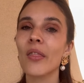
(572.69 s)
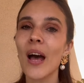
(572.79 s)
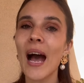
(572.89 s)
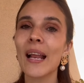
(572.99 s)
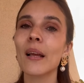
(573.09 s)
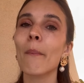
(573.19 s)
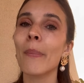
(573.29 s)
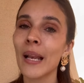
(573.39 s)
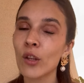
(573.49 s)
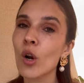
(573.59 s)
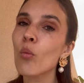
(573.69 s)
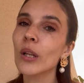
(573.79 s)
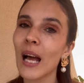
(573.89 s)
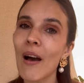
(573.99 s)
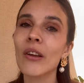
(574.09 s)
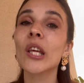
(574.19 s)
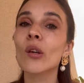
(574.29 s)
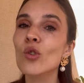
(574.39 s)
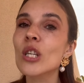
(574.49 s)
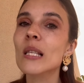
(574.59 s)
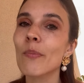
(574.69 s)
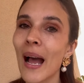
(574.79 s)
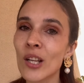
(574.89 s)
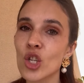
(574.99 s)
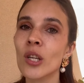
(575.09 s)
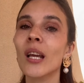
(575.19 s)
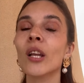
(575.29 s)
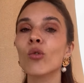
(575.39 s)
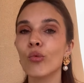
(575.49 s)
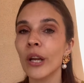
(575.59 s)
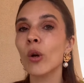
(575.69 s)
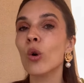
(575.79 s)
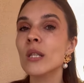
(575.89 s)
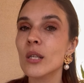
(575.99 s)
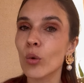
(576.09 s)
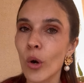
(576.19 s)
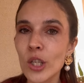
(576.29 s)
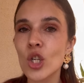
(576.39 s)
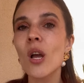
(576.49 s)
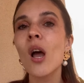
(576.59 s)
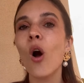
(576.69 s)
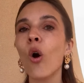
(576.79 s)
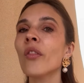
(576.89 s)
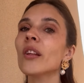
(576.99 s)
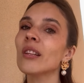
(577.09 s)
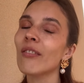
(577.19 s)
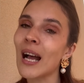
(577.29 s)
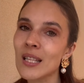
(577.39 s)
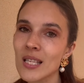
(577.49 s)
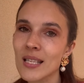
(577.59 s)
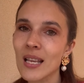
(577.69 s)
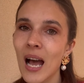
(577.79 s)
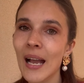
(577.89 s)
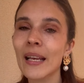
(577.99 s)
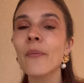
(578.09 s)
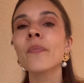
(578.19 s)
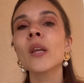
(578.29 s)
that Benidorm will have a huge expansion in Rincon de Loige on the Levante side,